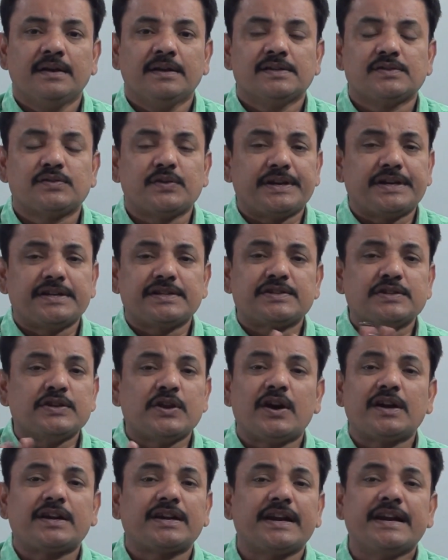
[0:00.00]
So it is
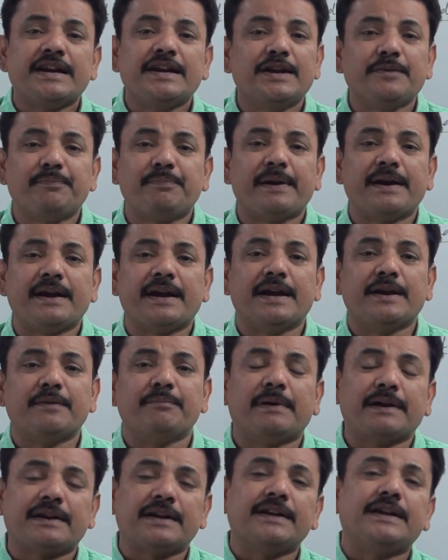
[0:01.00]
not independent,
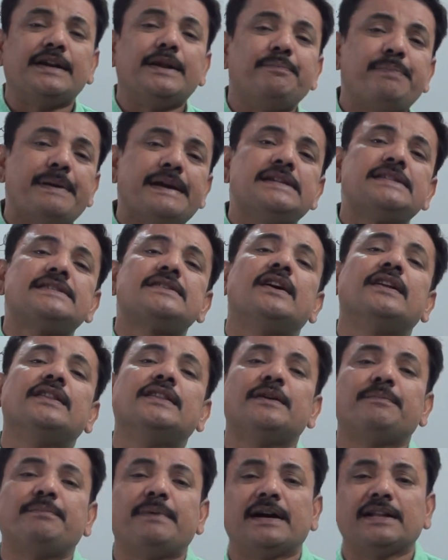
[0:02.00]
but it depends on
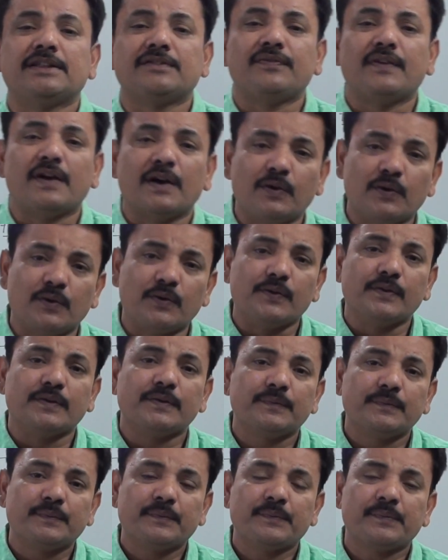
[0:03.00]
the path followed.
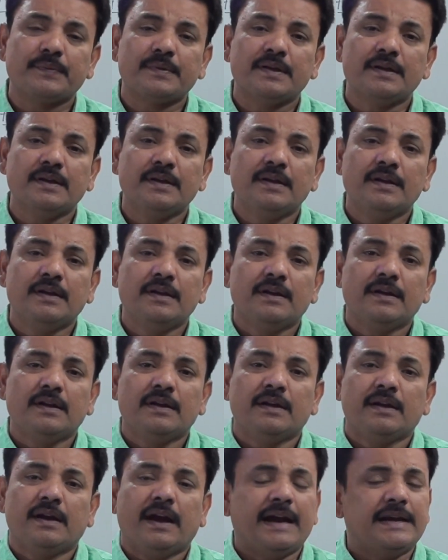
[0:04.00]

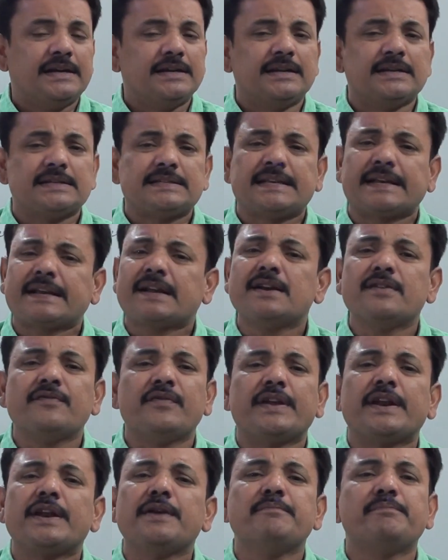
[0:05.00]
And the second
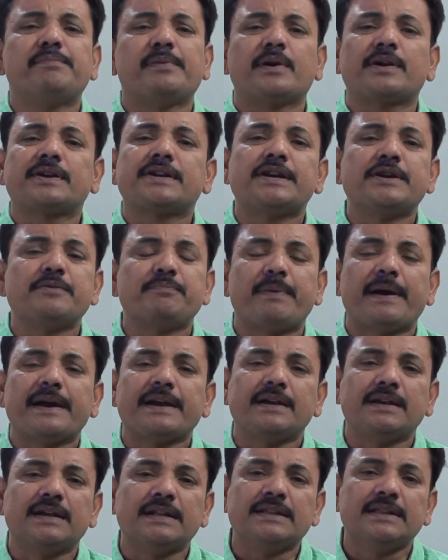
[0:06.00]
very important
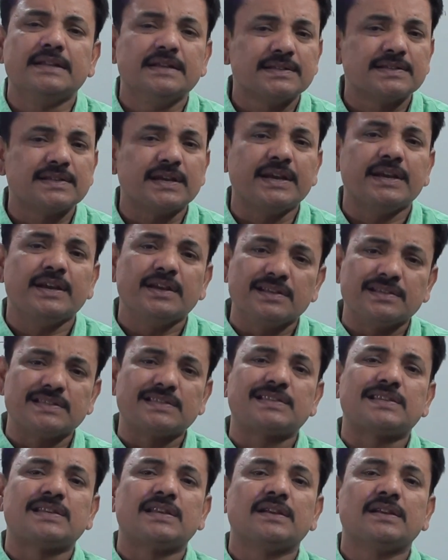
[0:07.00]
point in this
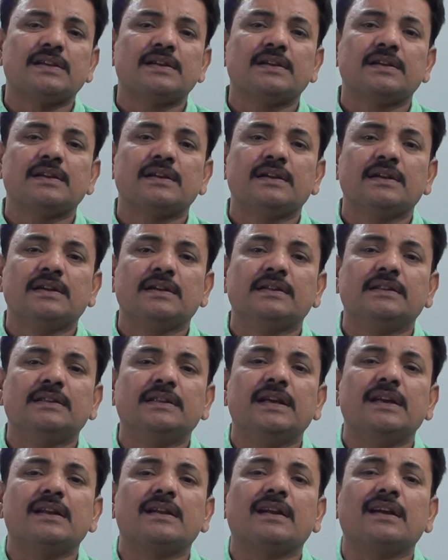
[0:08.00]
is
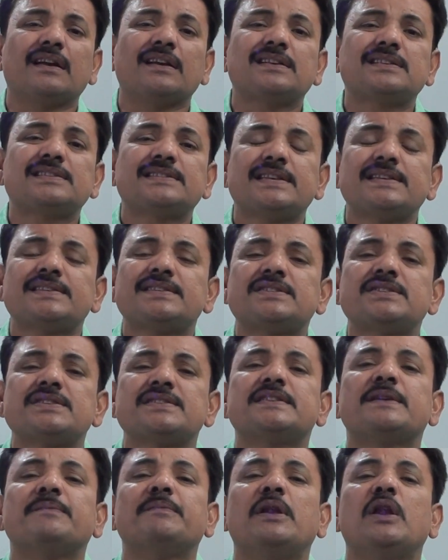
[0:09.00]
there exists
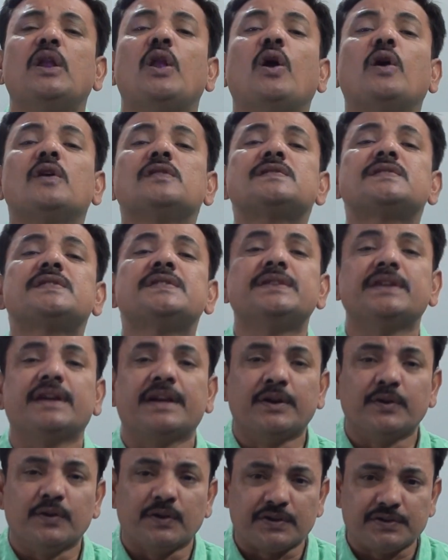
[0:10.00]
some loss in
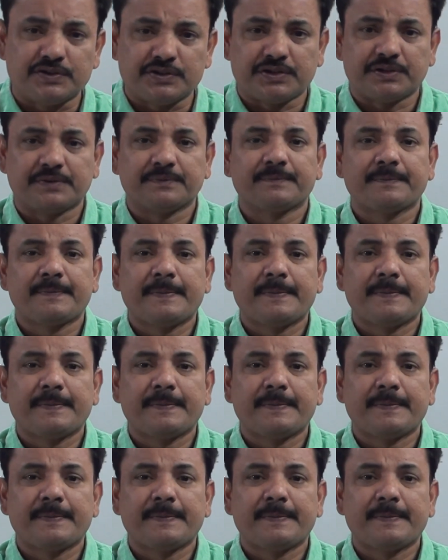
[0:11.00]
energy.